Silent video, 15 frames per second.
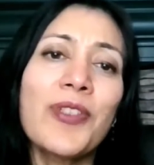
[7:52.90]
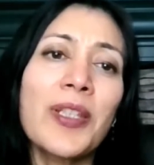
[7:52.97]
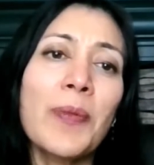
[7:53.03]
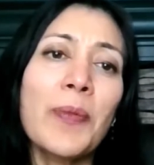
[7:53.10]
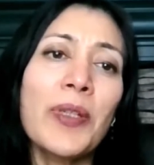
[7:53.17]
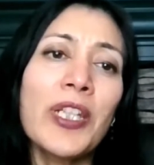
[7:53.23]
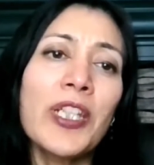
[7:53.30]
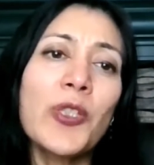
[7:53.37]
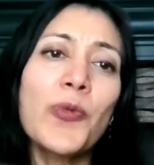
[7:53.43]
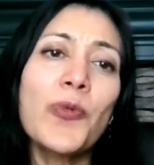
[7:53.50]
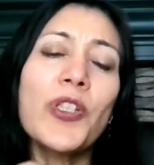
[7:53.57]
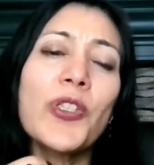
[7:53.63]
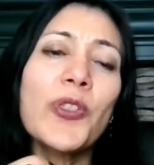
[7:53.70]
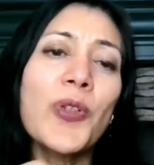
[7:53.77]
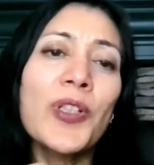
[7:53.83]
somebody
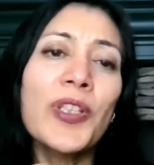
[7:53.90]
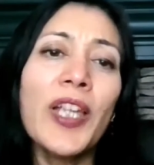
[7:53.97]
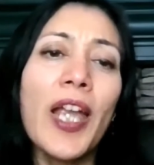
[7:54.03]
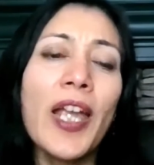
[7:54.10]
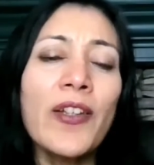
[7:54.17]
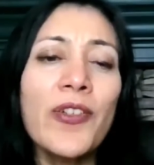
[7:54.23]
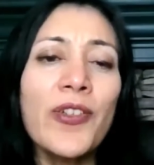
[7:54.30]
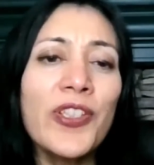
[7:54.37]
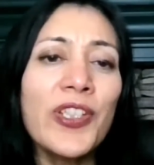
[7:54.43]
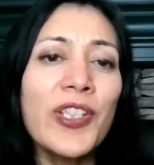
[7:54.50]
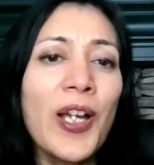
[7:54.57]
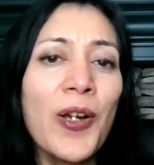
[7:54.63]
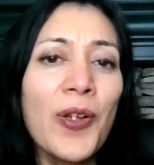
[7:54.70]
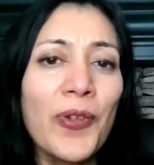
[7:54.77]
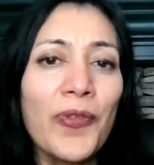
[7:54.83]
squished all the
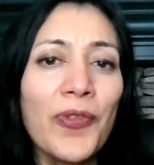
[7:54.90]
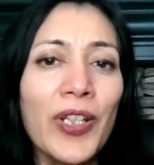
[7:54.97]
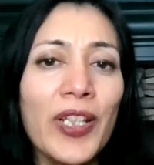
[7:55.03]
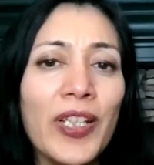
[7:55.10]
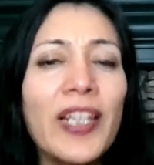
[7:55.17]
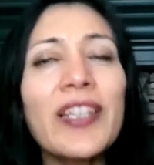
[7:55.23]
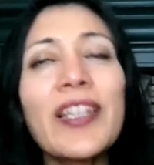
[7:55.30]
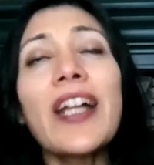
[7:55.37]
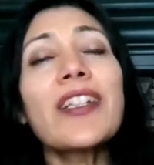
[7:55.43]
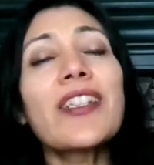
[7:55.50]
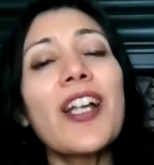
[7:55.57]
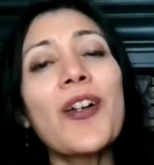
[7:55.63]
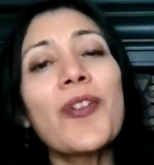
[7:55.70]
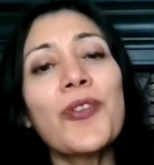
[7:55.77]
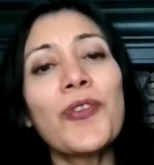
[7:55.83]
energy out of it. And
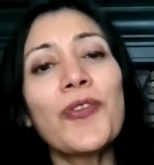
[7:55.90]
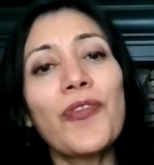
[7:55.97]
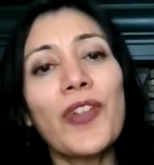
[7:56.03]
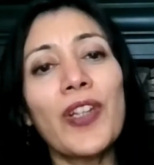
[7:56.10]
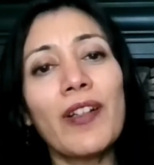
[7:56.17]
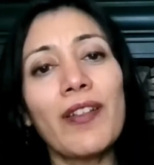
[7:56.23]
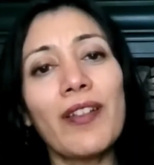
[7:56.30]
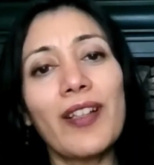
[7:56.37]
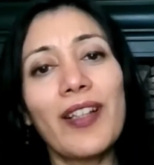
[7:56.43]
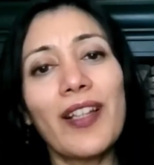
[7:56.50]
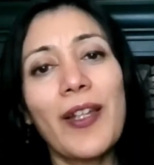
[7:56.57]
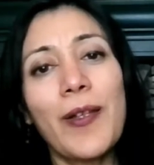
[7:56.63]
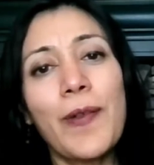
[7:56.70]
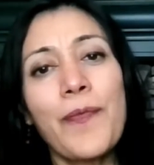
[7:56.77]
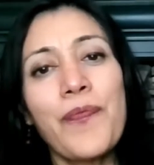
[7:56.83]
that's how you feel.
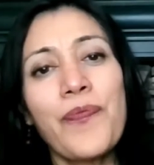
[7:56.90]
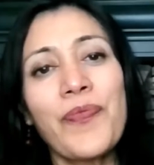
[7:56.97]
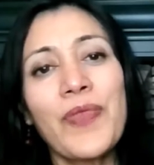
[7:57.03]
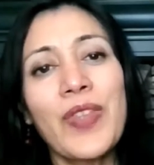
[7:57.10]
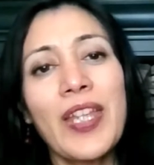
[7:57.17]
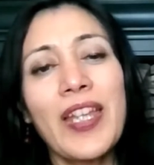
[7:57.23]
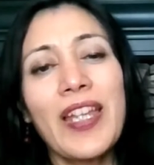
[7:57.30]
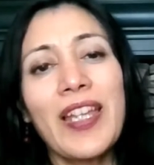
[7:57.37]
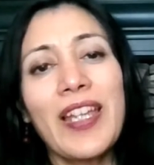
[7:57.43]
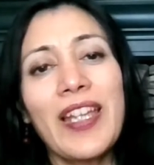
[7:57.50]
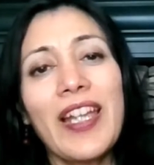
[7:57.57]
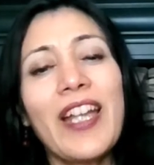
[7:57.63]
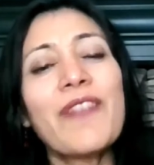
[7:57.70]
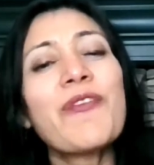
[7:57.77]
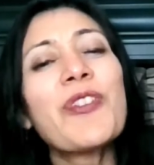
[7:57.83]

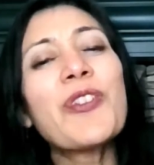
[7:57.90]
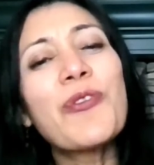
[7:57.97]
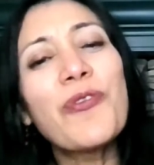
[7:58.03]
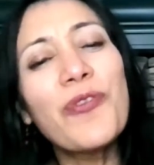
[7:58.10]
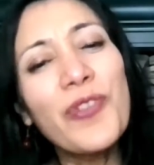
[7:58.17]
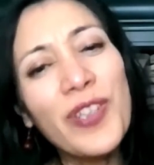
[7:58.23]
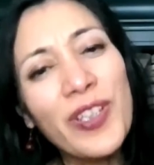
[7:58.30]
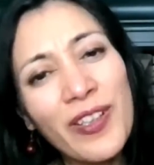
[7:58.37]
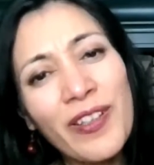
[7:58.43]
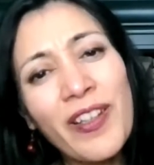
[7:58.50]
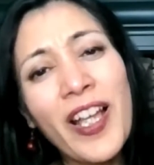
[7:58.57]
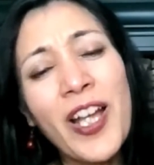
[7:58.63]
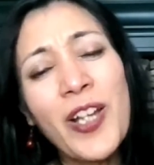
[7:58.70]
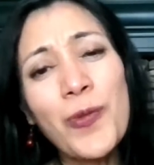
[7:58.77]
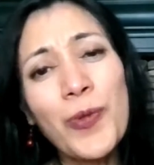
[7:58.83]
And when you
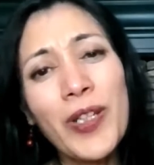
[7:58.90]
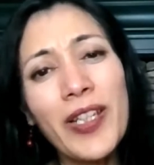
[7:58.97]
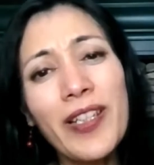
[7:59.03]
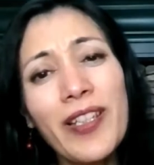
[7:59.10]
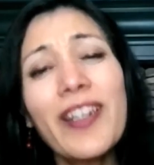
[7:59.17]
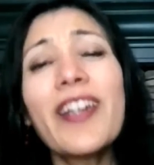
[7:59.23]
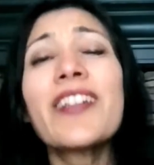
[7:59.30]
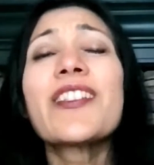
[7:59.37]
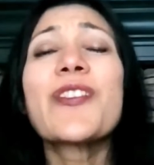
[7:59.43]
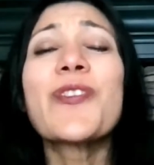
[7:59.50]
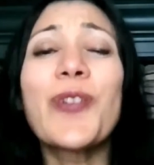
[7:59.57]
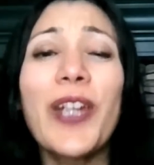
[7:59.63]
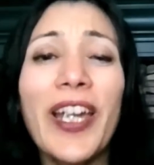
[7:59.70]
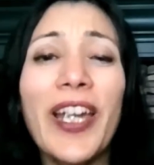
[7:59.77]
feel that way, it's